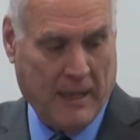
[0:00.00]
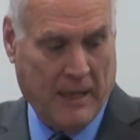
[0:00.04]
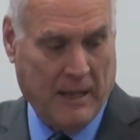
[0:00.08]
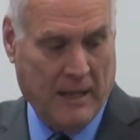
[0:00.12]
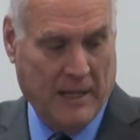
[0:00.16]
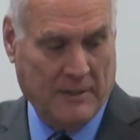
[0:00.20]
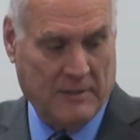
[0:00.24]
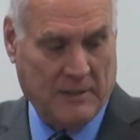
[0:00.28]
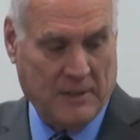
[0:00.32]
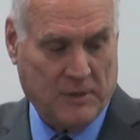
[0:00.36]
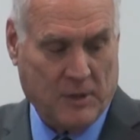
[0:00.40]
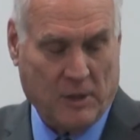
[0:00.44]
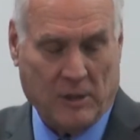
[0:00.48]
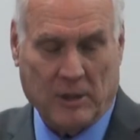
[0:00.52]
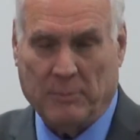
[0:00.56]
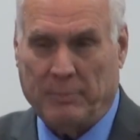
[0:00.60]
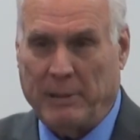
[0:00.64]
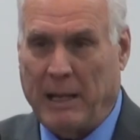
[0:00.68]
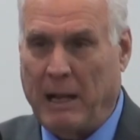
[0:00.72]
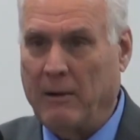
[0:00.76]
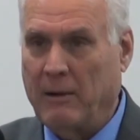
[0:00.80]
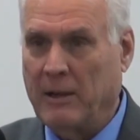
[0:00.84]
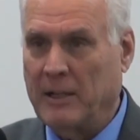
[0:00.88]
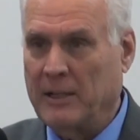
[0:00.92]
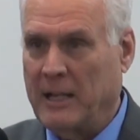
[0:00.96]
His eternal
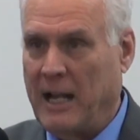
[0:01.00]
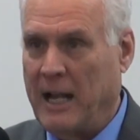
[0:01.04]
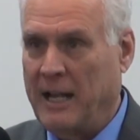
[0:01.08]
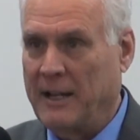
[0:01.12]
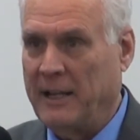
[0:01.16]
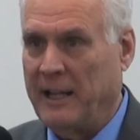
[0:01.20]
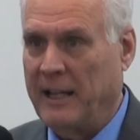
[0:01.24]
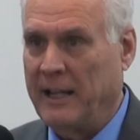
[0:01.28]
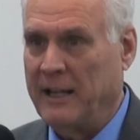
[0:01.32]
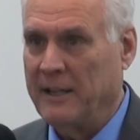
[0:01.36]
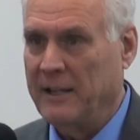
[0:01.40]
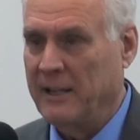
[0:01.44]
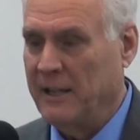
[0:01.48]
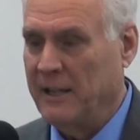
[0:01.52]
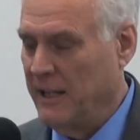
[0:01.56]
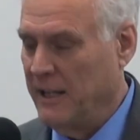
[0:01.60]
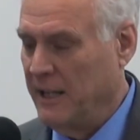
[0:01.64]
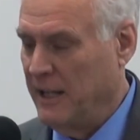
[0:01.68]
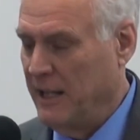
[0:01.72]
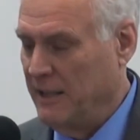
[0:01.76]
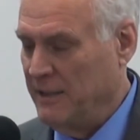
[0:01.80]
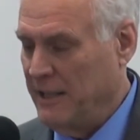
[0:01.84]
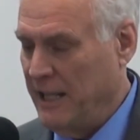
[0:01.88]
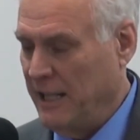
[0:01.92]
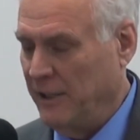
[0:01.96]
power and Godhead.
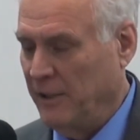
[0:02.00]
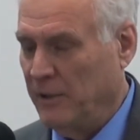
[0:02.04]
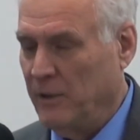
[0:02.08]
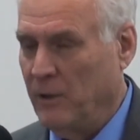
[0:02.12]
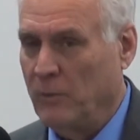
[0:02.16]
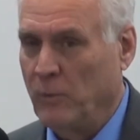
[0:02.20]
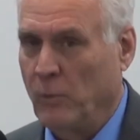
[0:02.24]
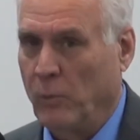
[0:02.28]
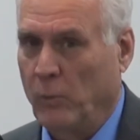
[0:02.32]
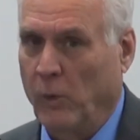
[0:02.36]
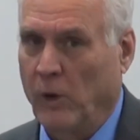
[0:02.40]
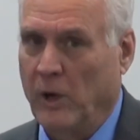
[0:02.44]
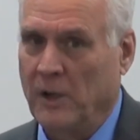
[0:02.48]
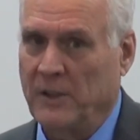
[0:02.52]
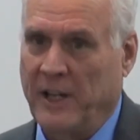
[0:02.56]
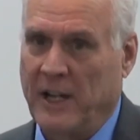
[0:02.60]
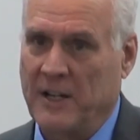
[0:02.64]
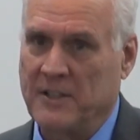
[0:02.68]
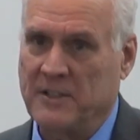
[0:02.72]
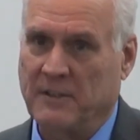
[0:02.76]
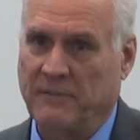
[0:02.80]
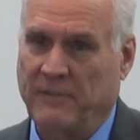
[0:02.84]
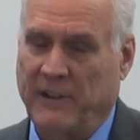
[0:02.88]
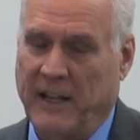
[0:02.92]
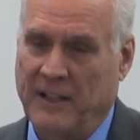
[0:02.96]
That little word there
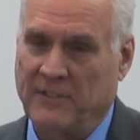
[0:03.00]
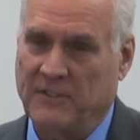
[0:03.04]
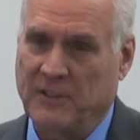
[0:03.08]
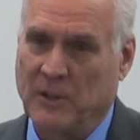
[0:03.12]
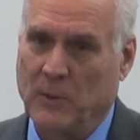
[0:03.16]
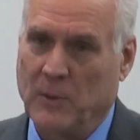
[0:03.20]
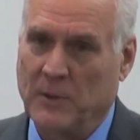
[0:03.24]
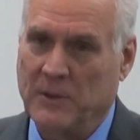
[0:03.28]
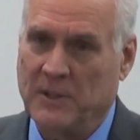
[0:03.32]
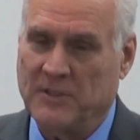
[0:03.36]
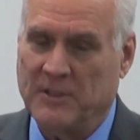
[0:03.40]
is a fancy word.